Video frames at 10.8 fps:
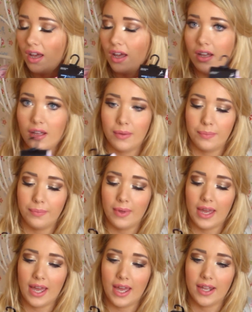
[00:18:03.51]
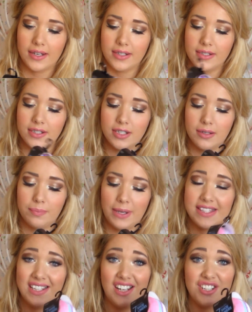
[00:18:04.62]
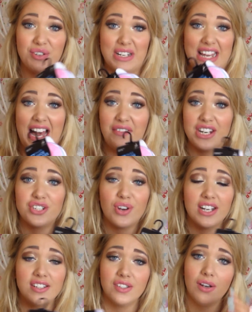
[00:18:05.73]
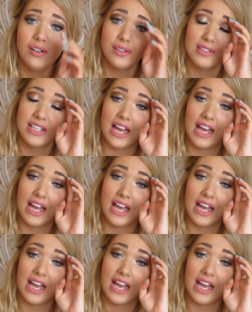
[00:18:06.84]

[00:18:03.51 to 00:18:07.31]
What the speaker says: And basically I don't really have any trainer socks,